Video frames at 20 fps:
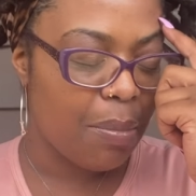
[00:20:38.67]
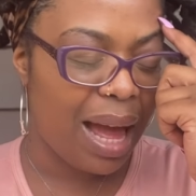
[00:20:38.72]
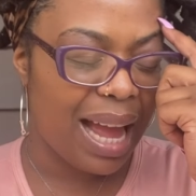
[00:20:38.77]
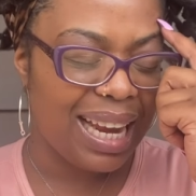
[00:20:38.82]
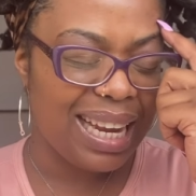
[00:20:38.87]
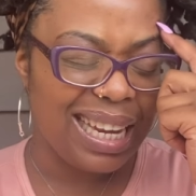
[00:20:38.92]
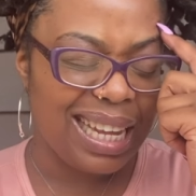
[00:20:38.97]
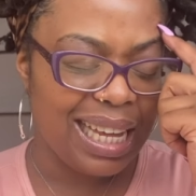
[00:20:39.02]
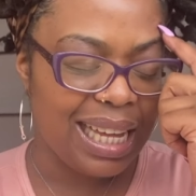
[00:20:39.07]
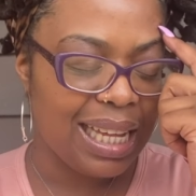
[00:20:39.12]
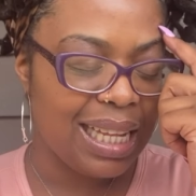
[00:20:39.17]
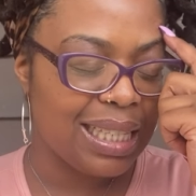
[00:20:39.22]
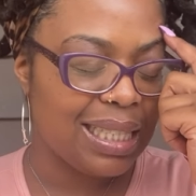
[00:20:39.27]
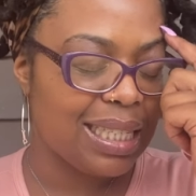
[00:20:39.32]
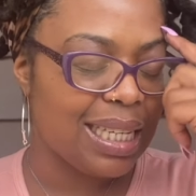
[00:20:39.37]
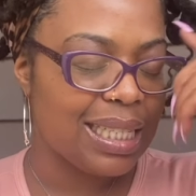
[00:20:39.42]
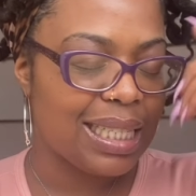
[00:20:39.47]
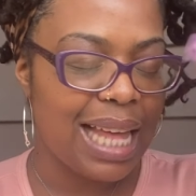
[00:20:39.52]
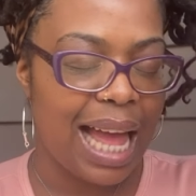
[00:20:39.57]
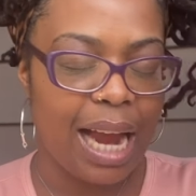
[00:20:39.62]
my needs,
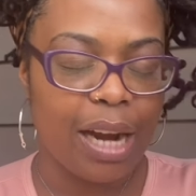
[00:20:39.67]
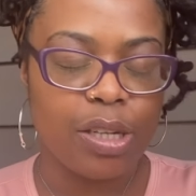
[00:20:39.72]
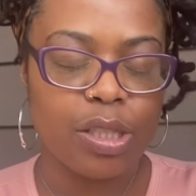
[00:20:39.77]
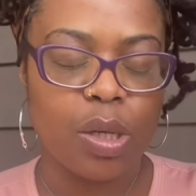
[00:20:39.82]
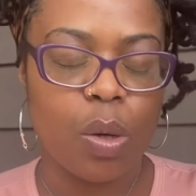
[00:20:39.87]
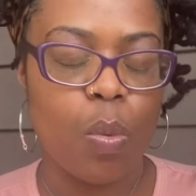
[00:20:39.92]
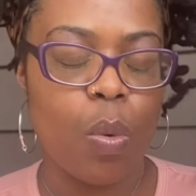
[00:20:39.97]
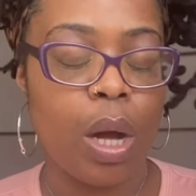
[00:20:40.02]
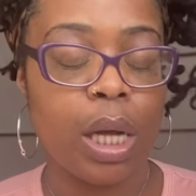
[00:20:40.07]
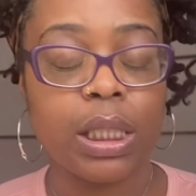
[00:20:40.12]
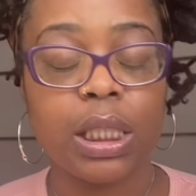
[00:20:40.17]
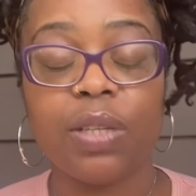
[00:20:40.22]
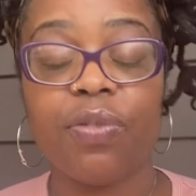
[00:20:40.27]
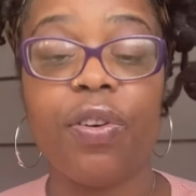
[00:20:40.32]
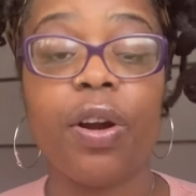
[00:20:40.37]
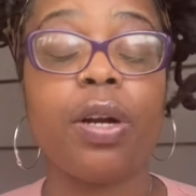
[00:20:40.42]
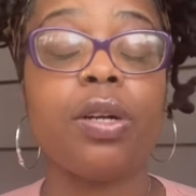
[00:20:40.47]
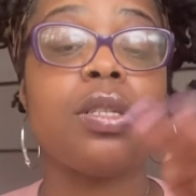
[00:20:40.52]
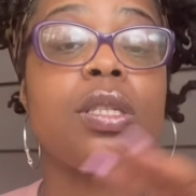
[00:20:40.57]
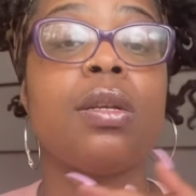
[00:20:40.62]
desires, and wants
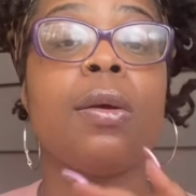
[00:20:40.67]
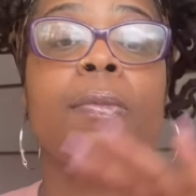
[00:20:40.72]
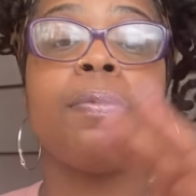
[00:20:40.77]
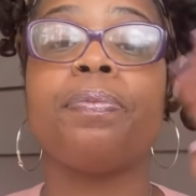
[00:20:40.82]
first.